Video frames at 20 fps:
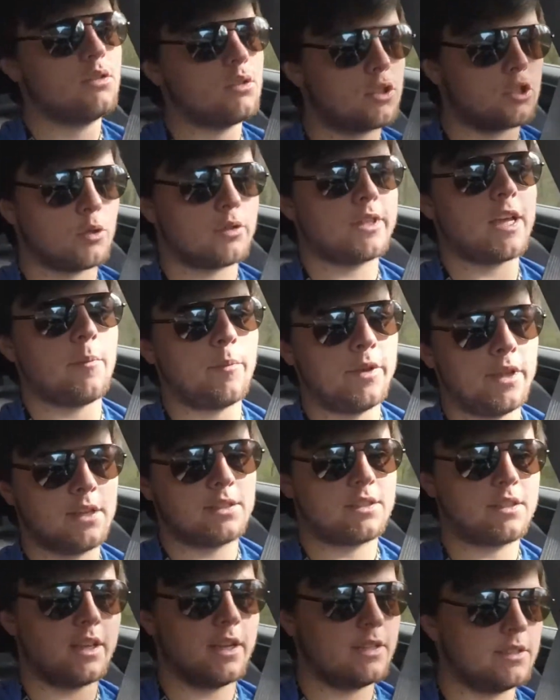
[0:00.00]
So with that being
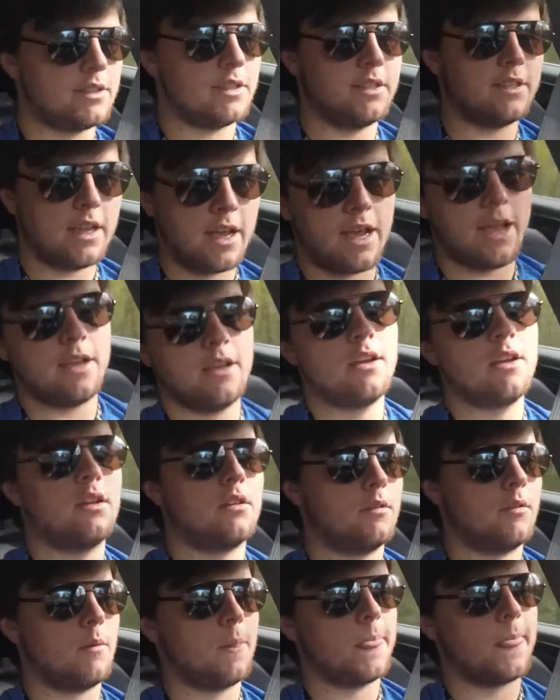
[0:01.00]
said, today
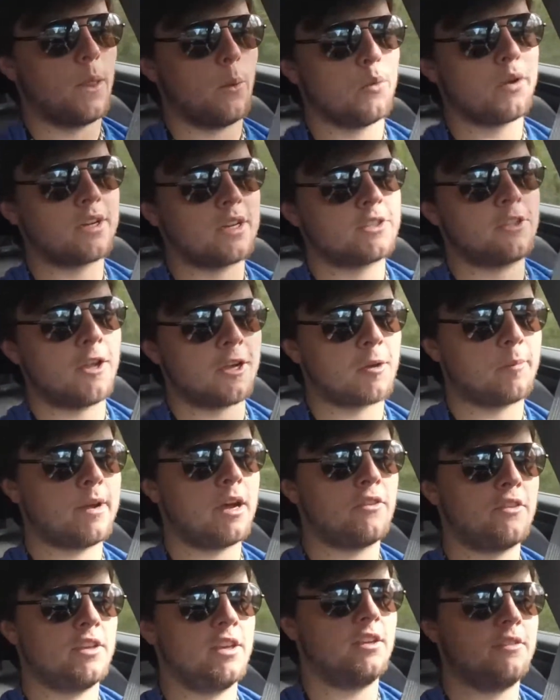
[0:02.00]
we're going to talk
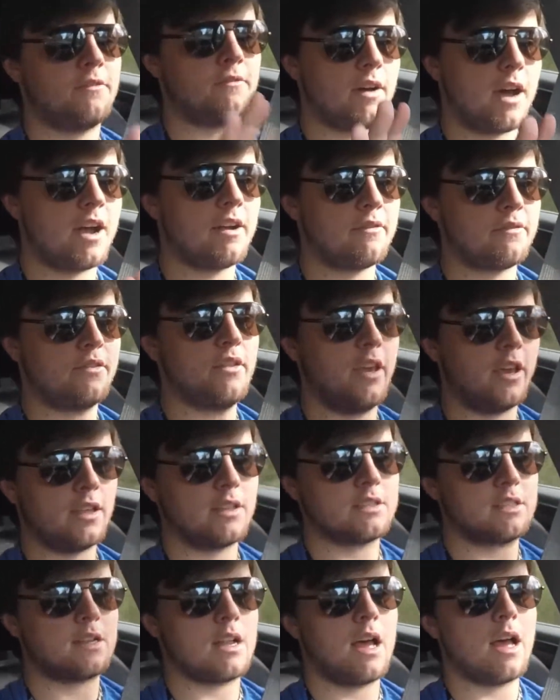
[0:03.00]
about the 5
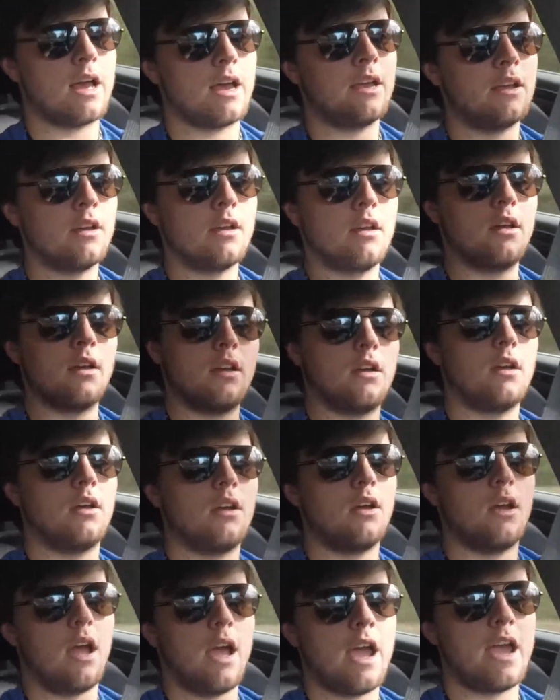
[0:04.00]
things that I
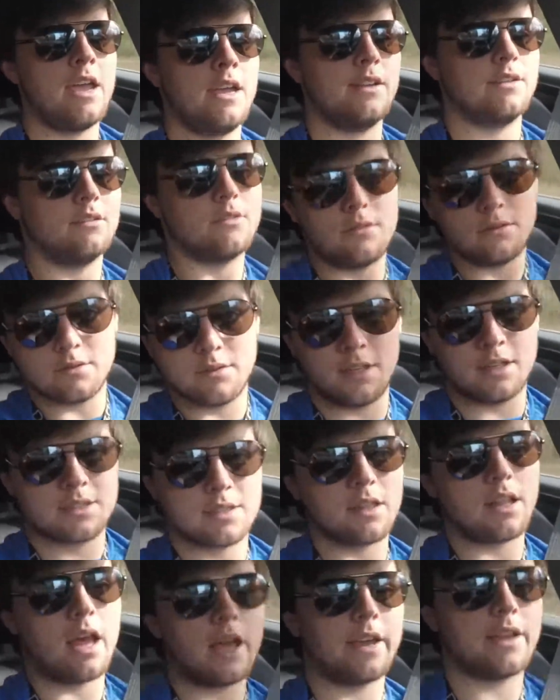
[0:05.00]
hate,
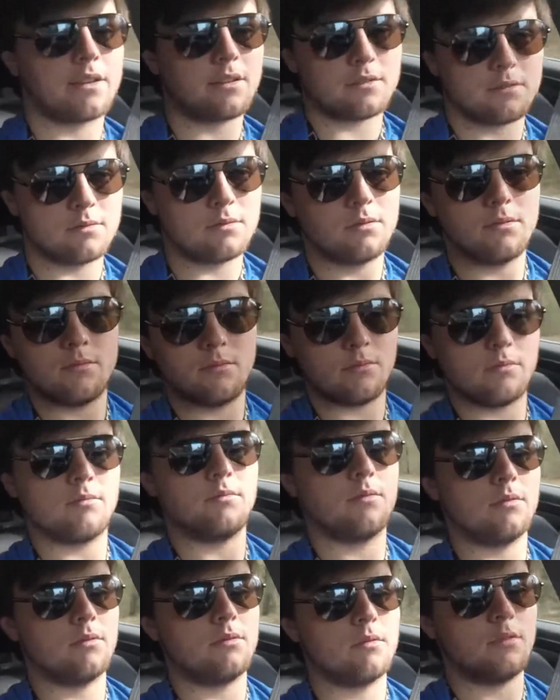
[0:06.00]
dislike
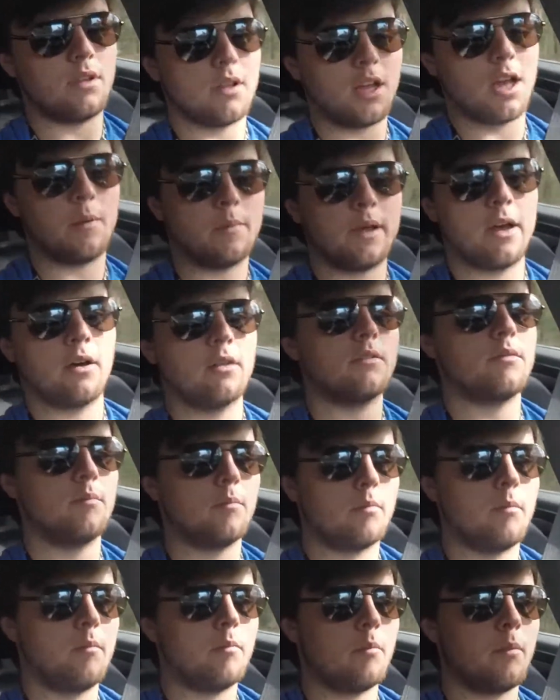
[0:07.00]
about
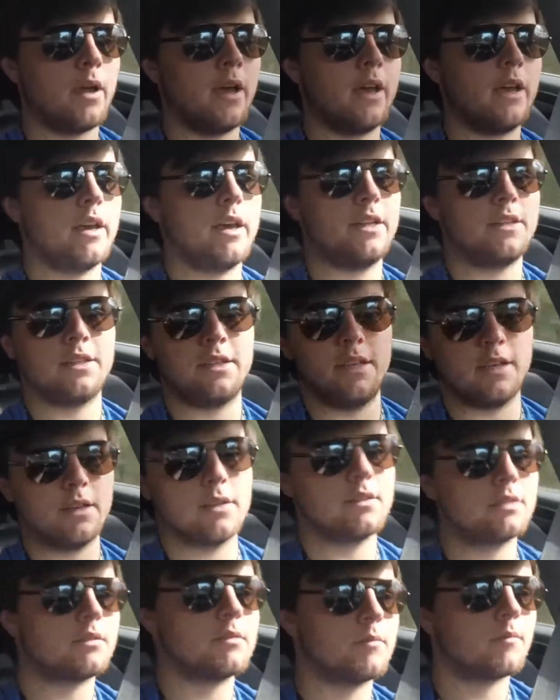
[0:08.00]
my
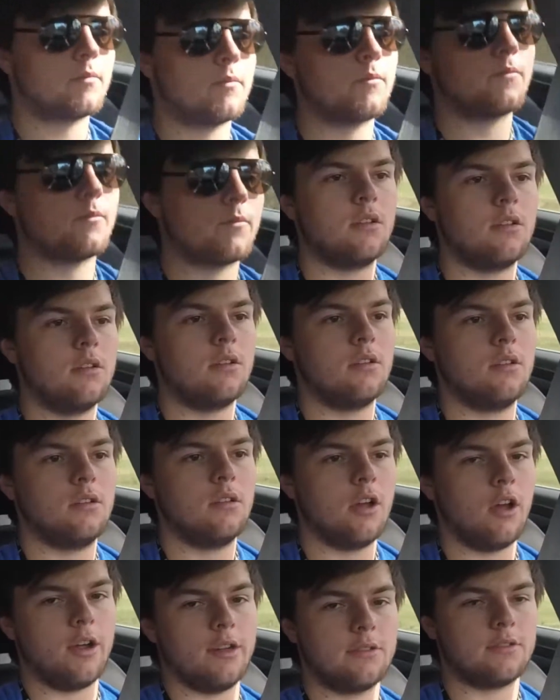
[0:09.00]
ATS.
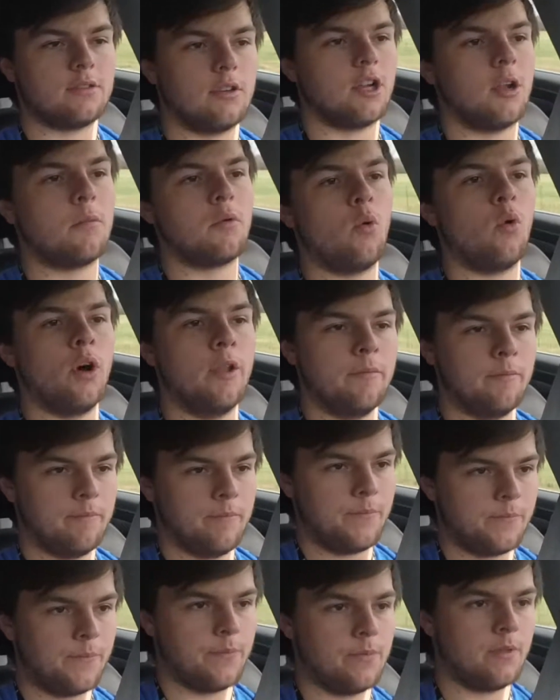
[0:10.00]
Alright, so number
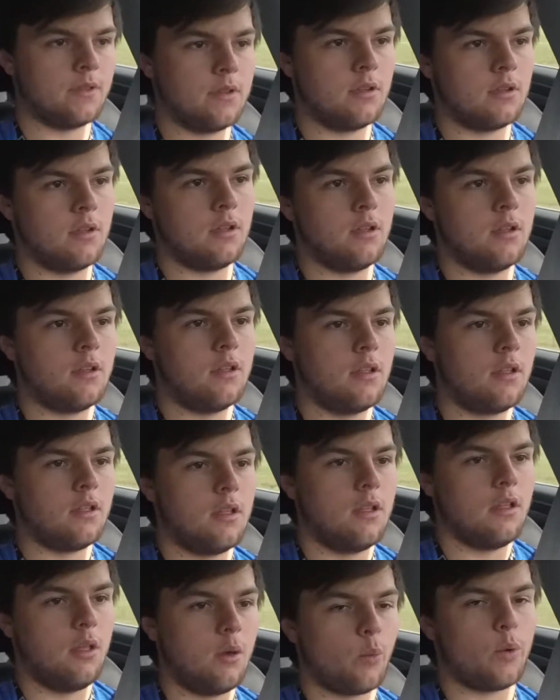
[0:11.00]

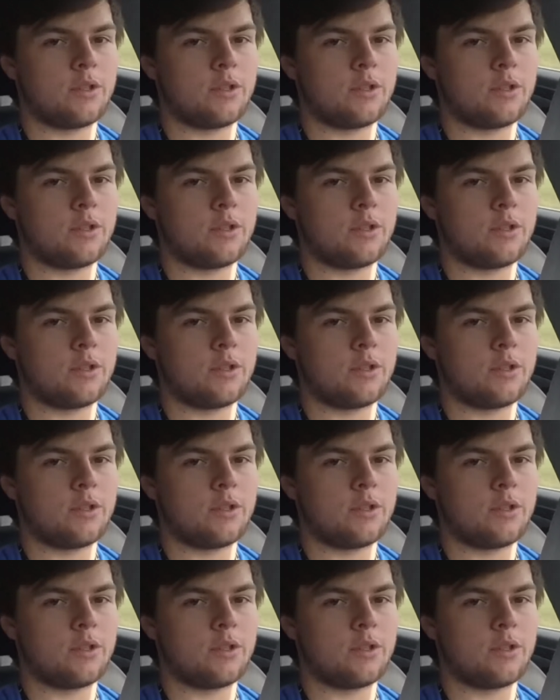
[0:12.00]
1.